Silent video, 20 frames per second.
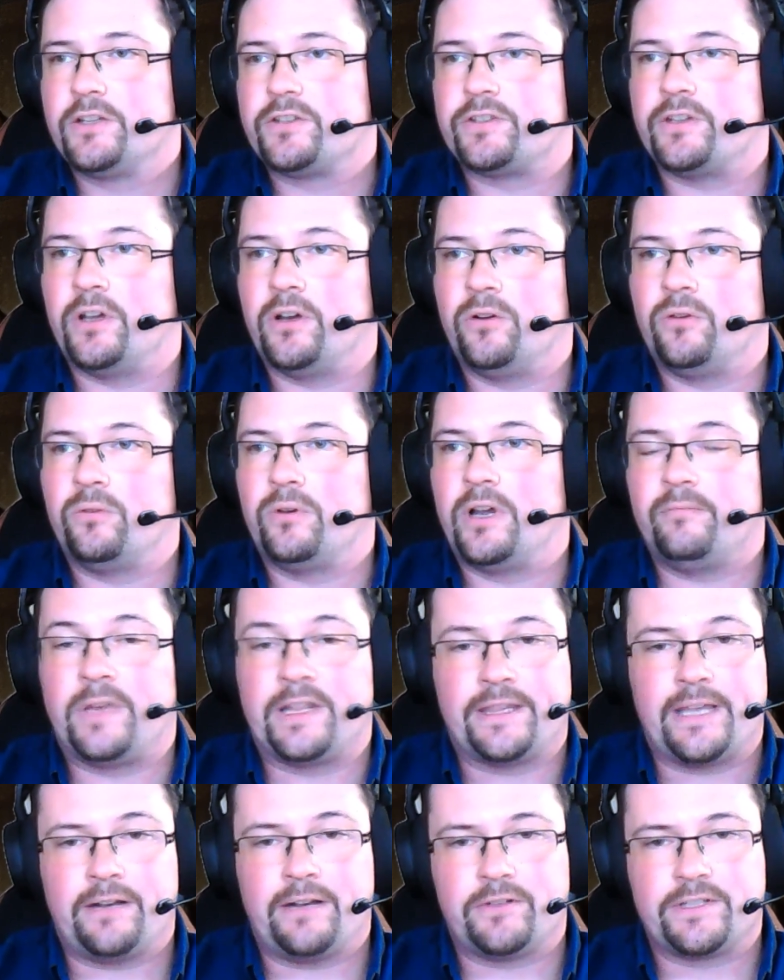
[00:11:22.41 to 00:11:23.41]
So,
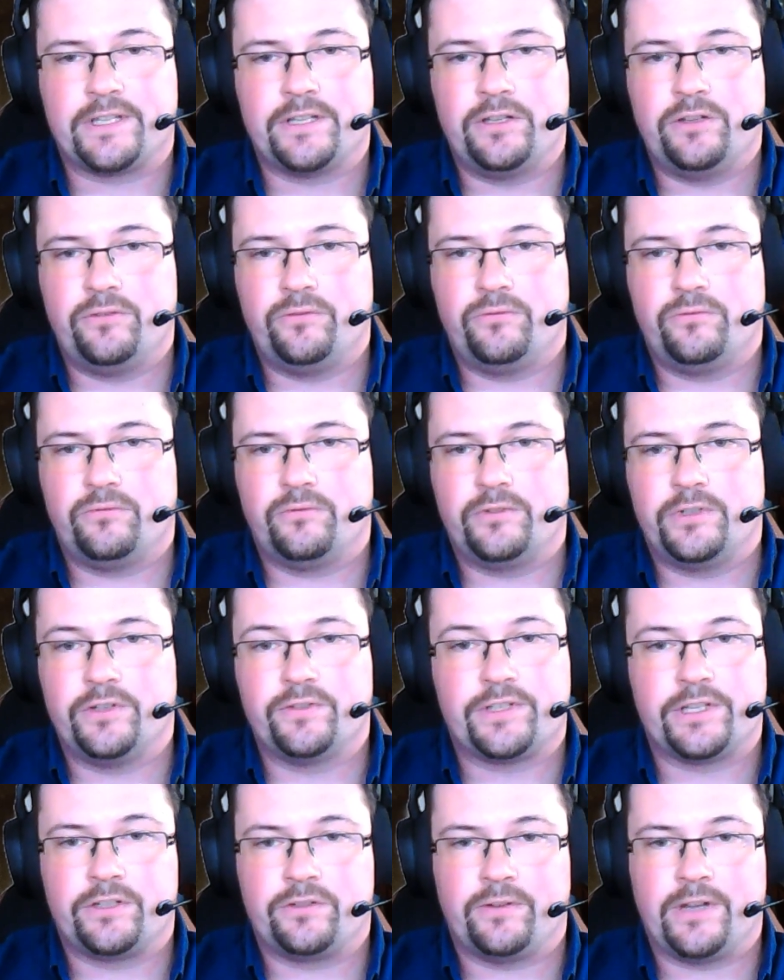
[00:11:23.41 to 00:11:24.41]
but that was a new
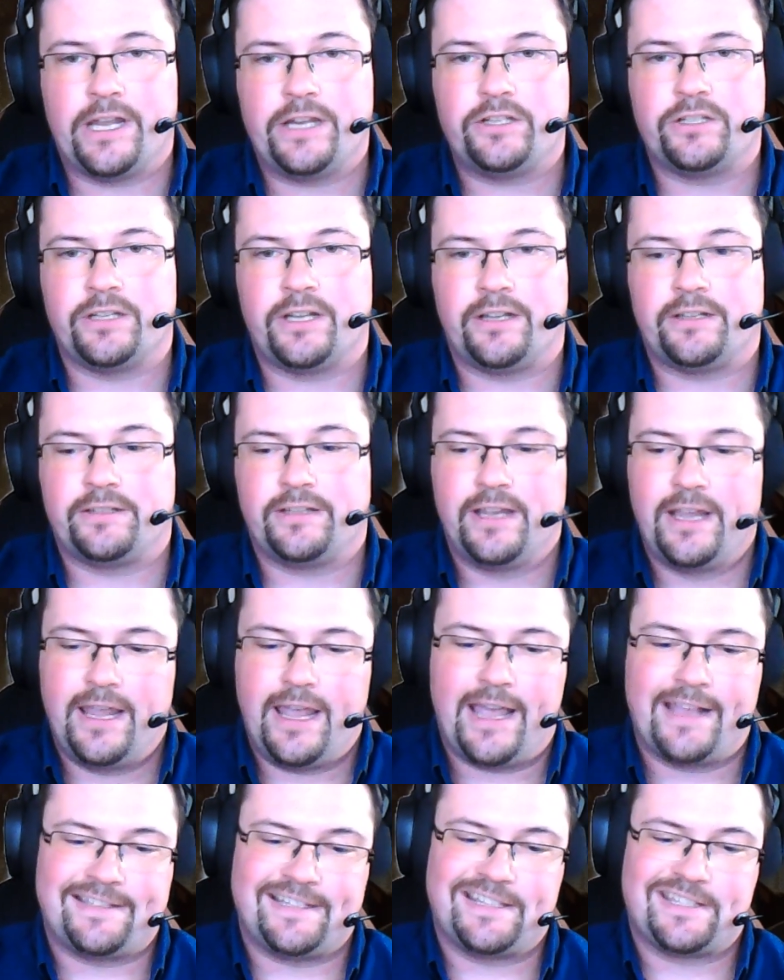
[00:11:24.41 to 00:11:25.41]
situation, and
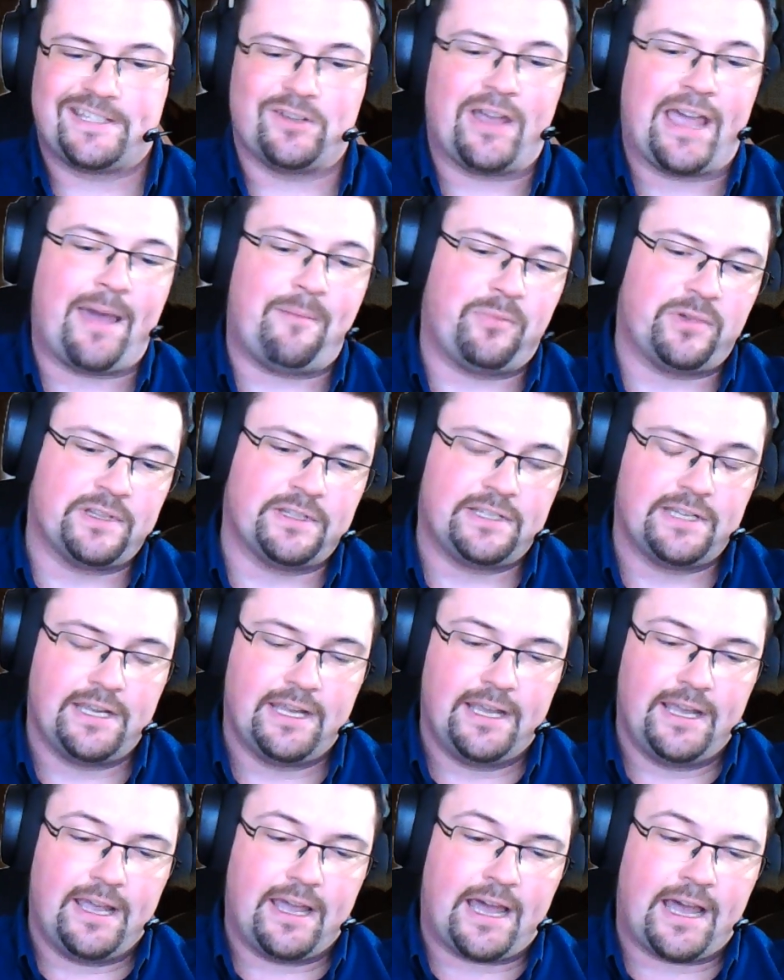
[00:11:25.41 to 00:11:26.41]
as it so happened,
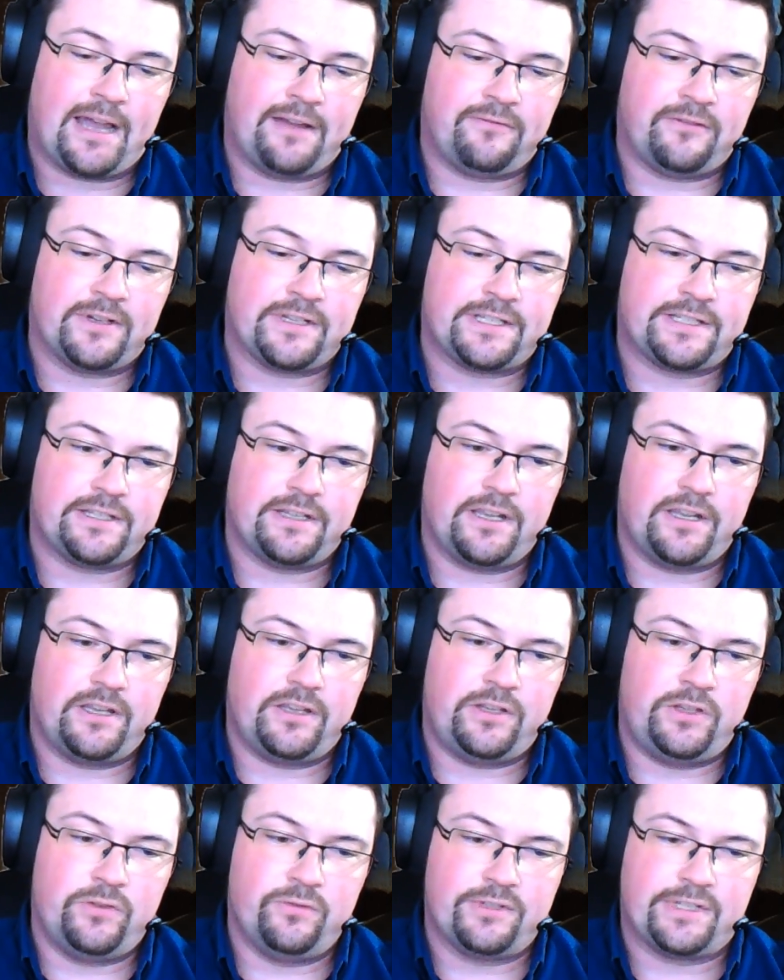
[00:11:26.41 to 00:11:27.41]
I was
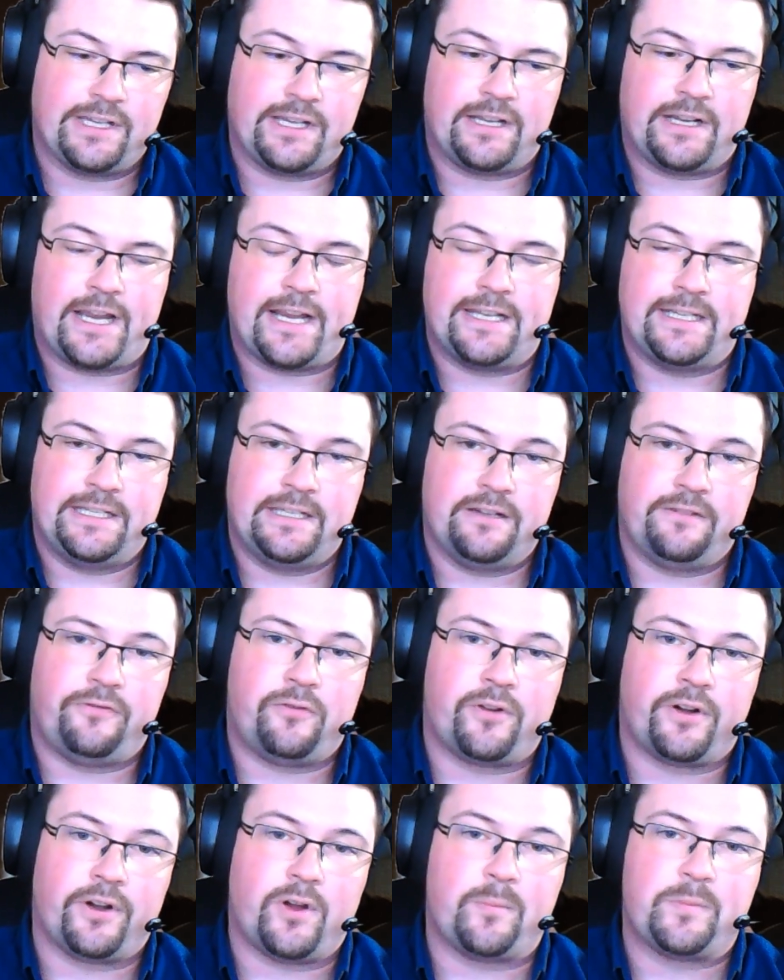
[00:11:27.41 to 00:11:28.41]
using an idea
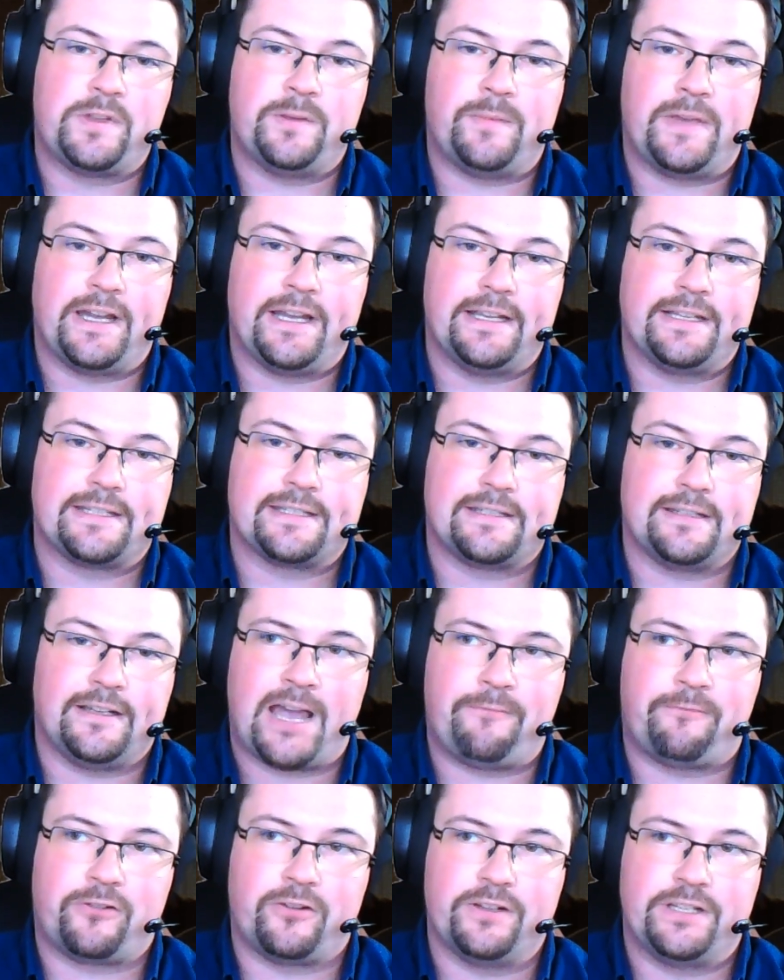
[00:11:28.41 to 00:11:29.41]
for an optimized
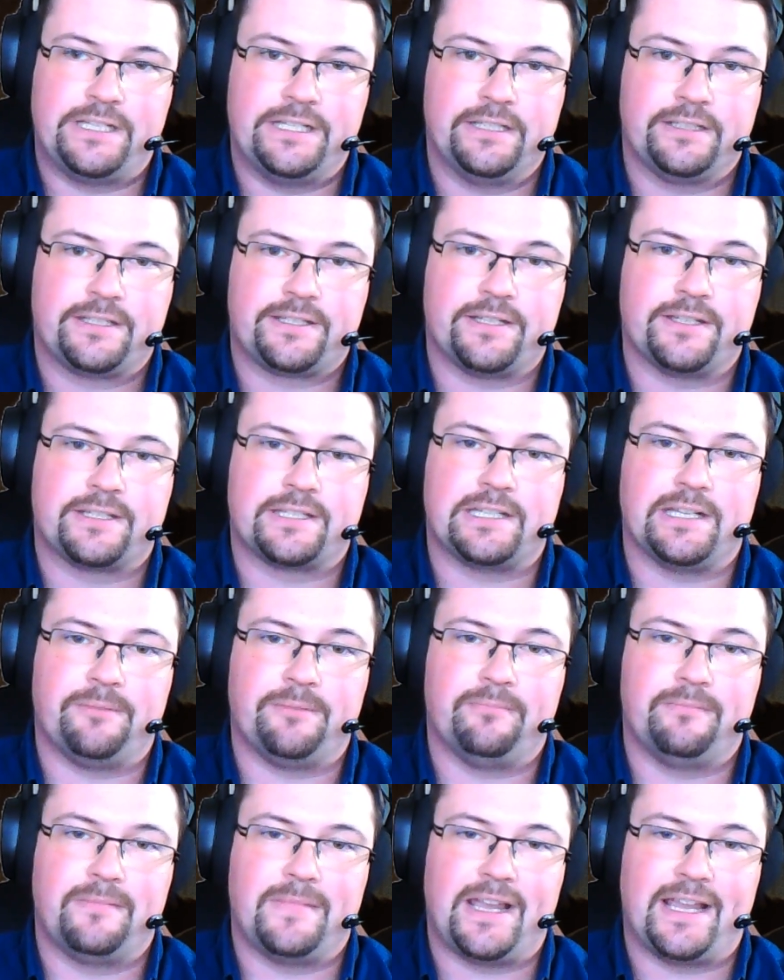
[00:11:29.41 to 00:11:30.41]
upfront yield
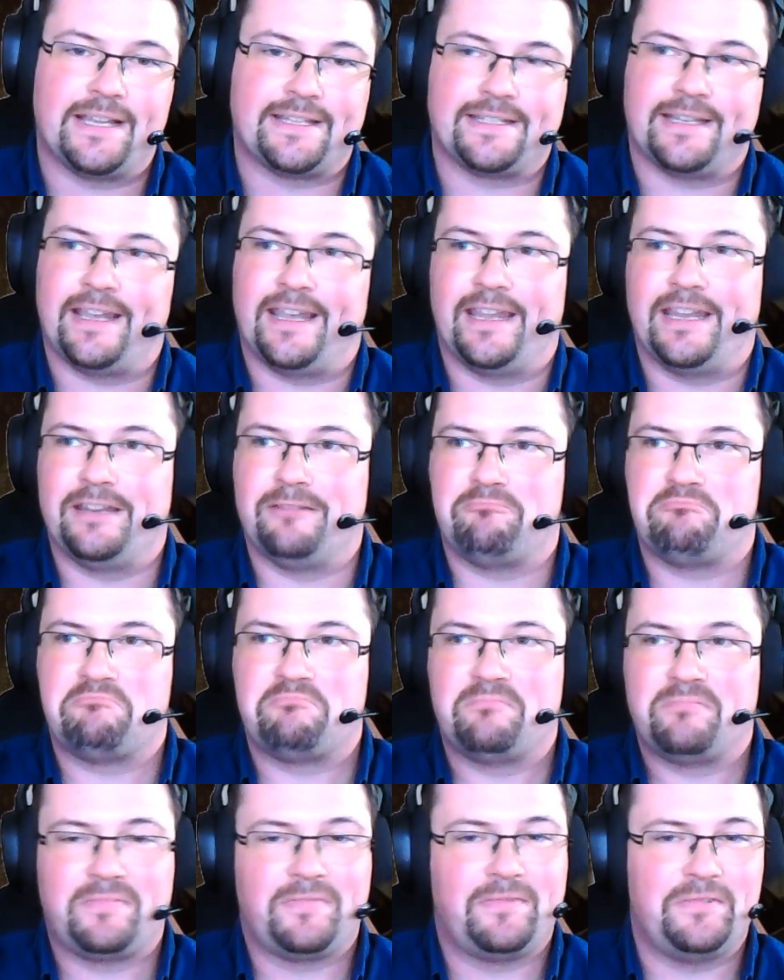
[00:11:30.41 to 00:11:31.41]
system as if
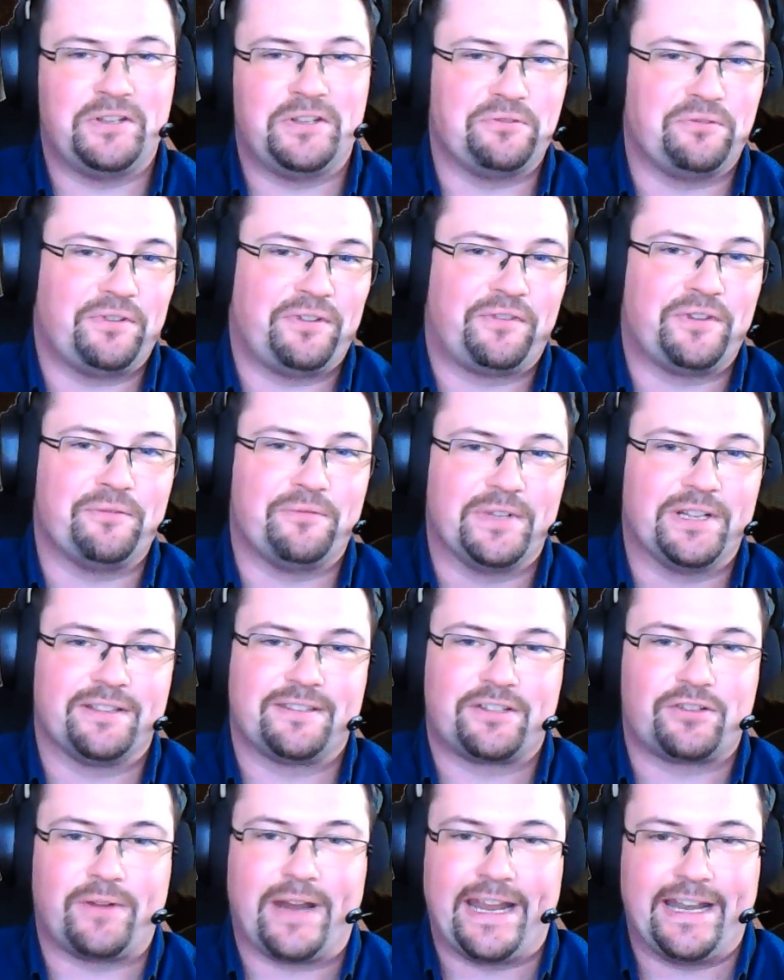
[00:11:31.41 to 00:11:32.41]
you will,
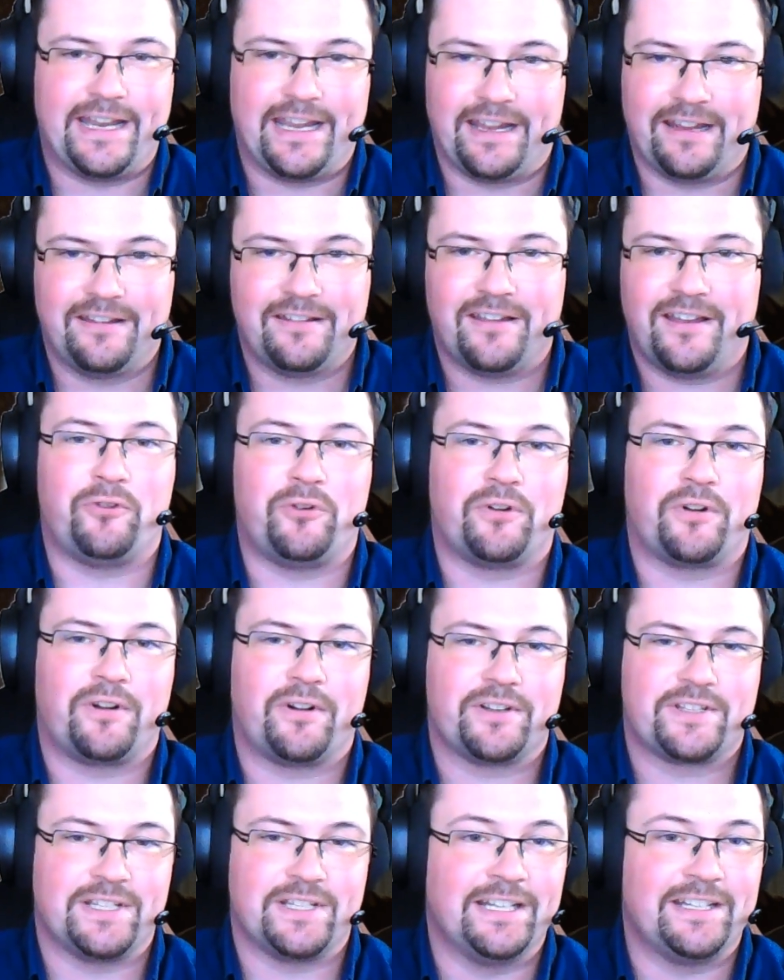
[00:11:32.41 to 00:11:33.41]
training
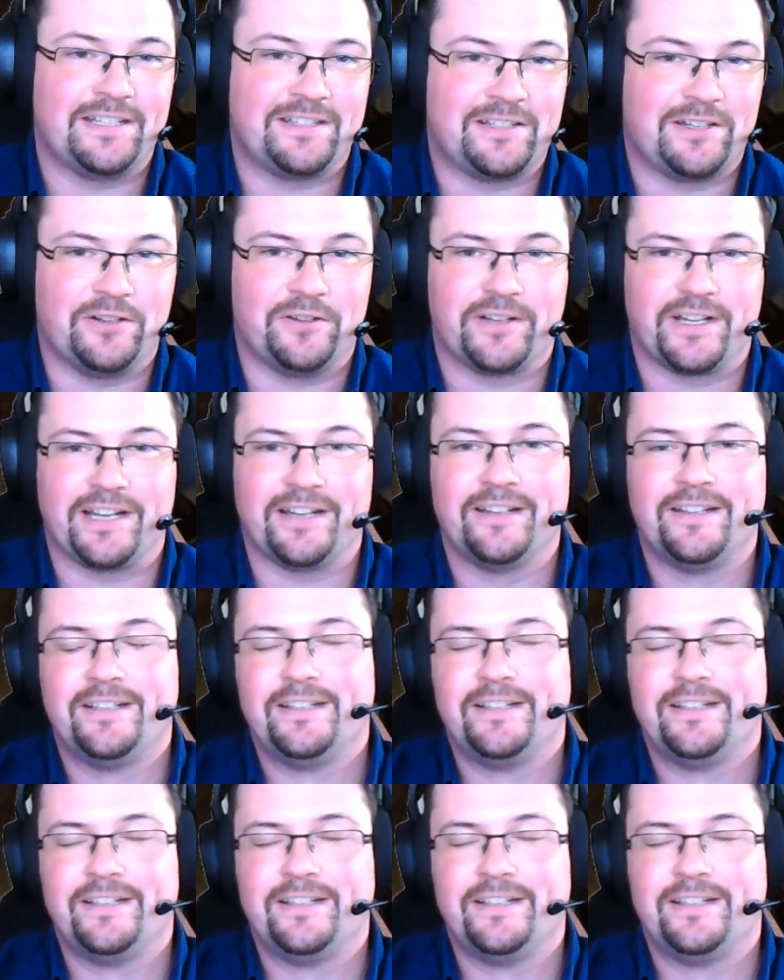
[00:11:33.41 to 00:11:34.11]
for Solidity coding.